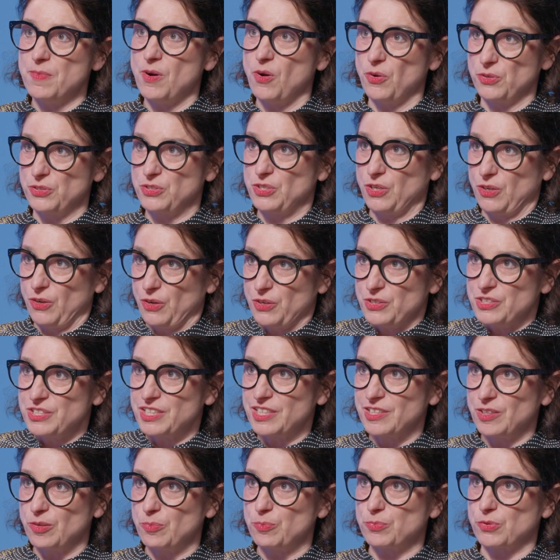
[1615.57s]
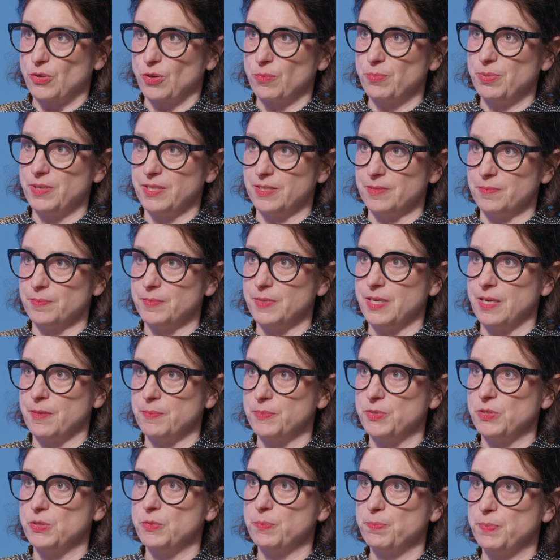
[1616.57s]
ontological problem,
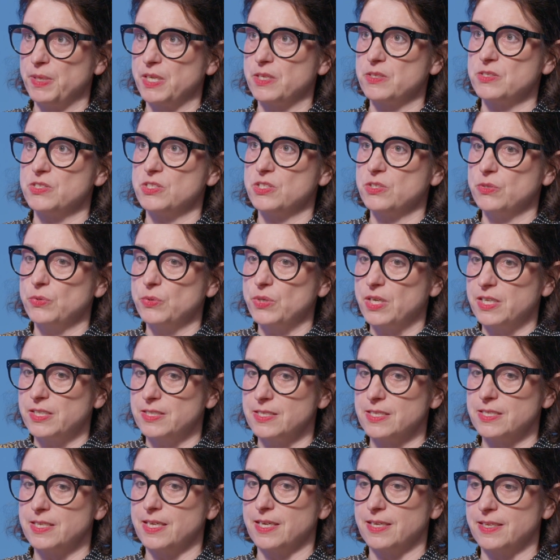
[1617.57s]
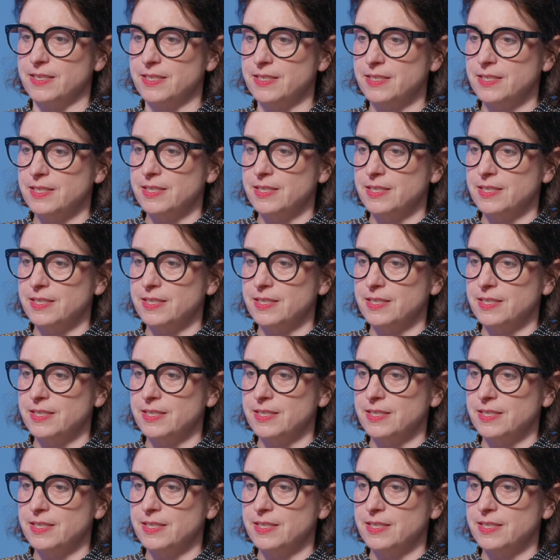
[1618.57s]
because you cannot.